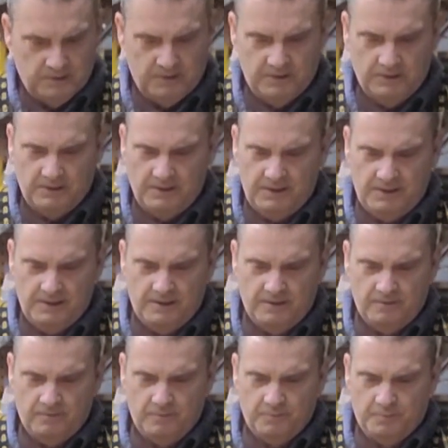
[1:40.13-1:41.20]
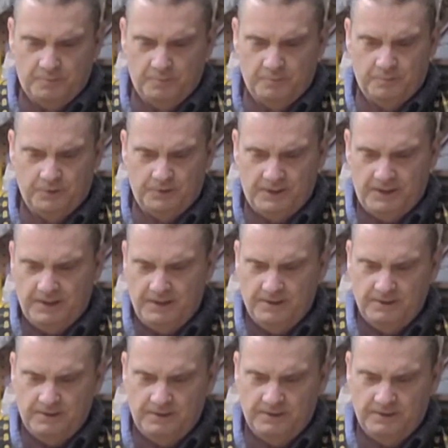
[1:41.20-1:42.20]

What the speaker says: Take that out, put that in,